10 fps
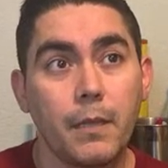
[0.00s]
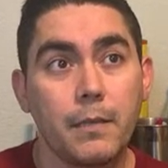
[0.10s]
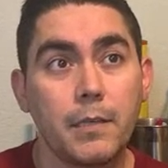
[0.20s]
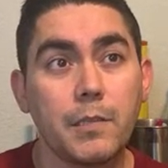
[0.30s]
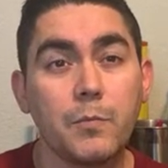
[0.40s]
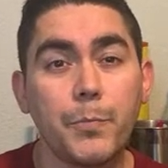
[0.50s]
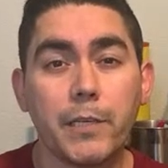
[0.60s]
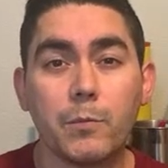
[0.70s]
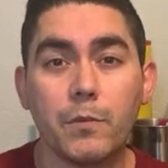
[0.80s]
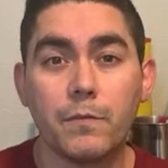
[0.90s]
just a
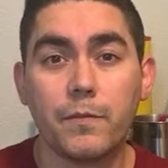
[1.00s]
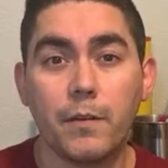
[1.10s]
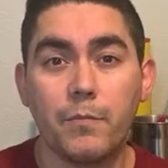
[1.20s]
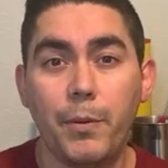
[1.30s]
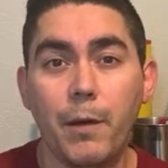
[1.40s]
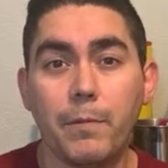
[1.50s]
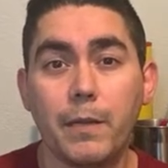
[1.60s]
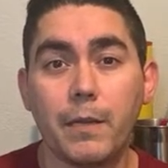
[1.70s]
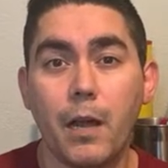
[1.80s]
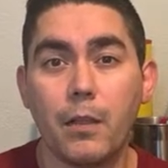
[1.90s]
spectrum of
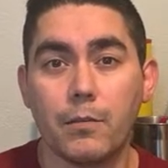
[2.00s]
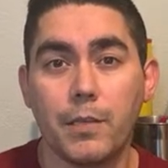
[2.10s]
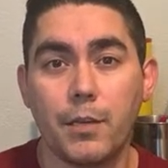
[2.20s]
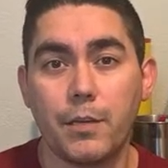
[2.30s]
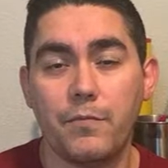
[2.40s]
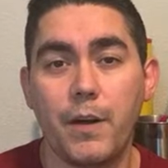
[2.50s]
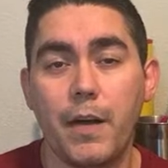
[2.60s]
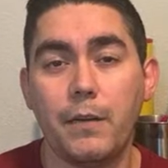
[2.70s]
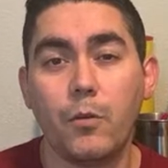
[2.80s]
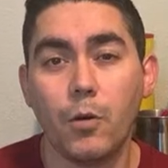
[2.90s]
pumpkin colors that you're gonna
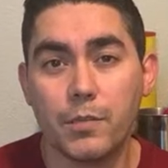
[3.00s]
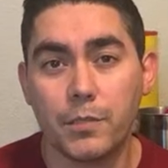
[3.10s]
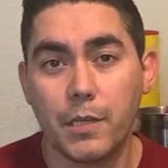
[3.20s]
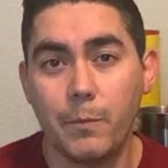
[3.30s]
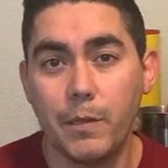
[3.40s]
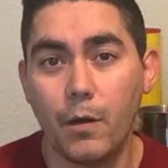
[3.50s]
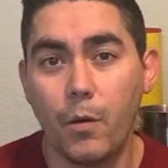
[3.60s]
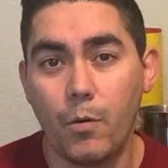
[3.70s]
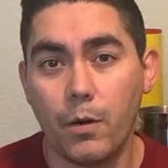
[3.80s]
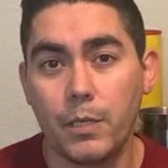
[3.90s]
find. Of course, there's gonna be the
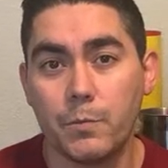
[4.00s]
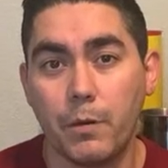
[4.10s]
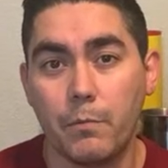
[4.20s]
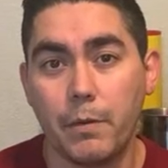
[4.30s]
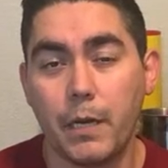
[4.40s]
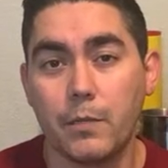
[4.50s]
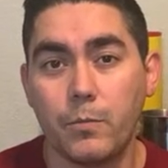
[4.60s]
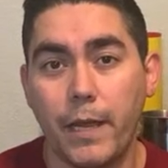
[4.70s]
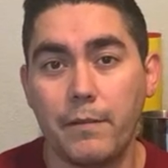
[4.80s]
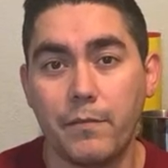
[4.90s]
orange, but because
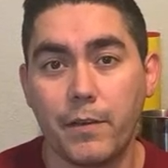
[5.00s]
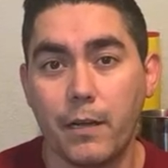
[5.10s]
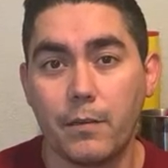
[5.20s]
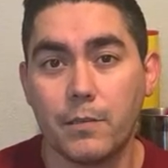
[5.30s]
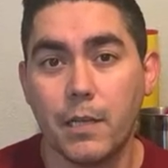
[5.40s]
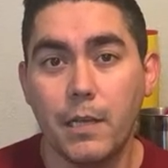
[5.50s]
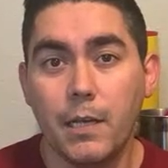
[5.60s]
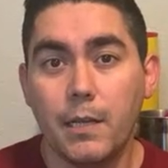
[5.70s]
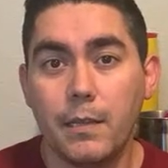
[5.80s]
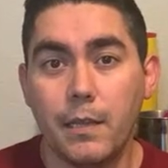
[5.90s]
we have different colors
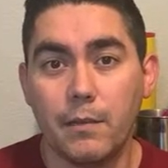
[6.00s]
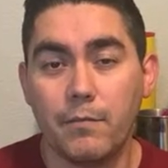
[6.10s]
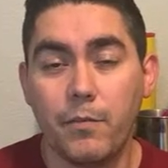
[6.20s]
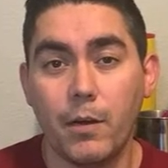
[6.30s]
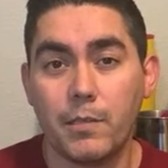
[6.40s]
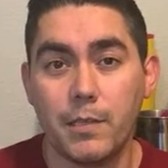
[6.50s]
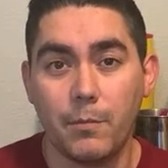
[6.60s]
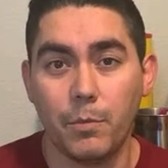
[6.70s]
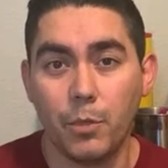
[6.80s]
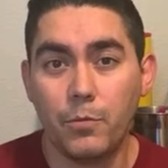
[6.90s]
as far as
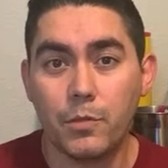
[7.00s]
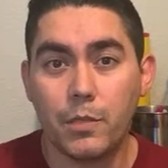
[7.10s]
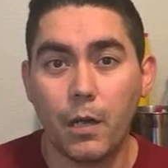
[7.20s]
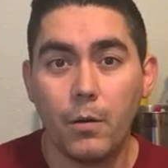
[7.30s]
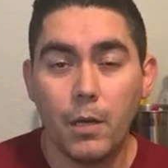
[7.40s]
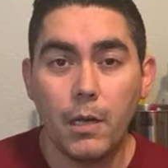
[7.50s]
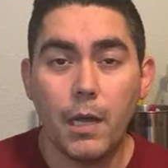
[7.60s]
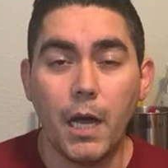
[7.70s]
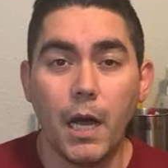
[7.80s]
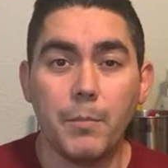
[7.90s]
balloons go,
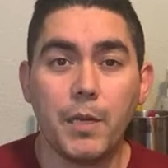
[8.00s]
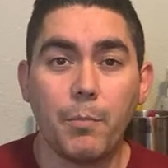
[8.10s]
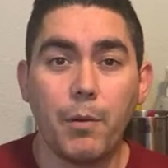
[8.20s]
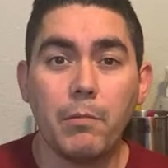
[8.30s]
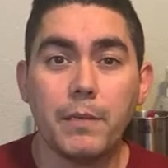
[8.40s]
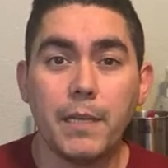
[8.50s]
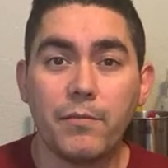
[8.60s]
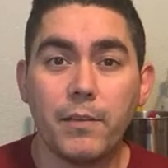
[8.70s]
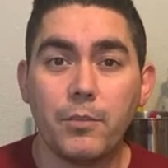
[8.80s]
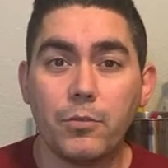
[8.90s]
you could probably
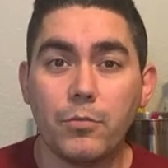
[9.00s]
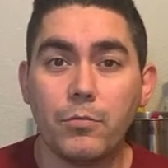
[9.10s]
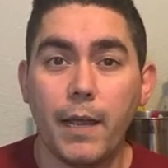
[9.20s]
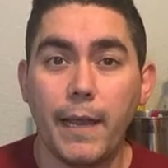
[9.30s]
definitely do